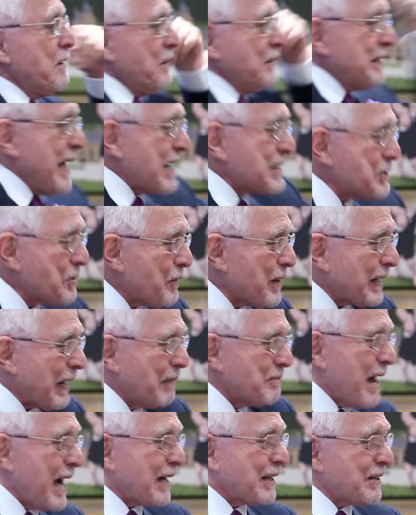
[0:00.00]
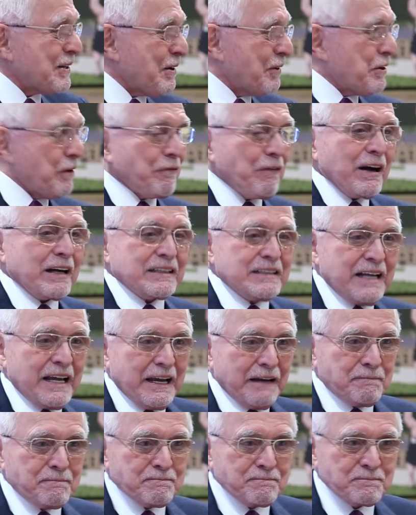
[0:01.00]
Next week I'm not going to know your fucking
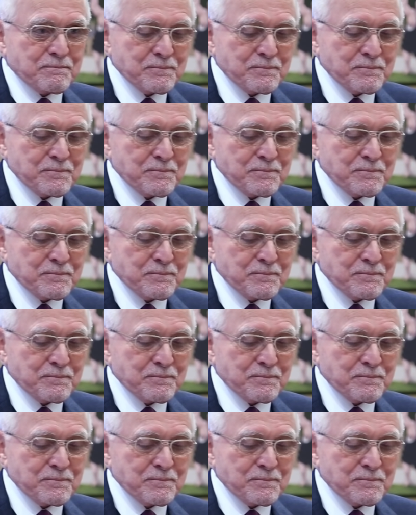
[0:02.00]
name.